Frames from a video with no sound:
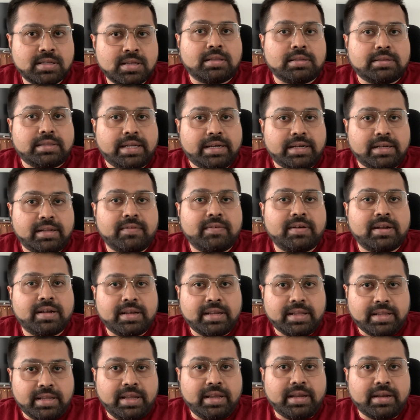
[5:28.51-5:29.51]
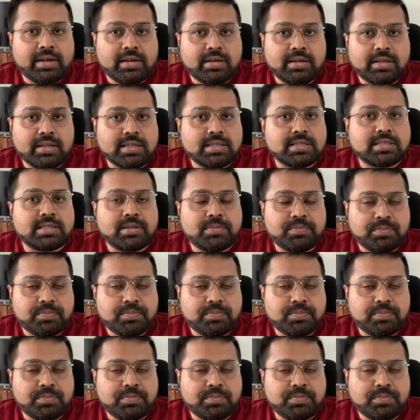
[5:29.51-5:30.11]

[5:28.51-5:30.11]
The dividend yield is the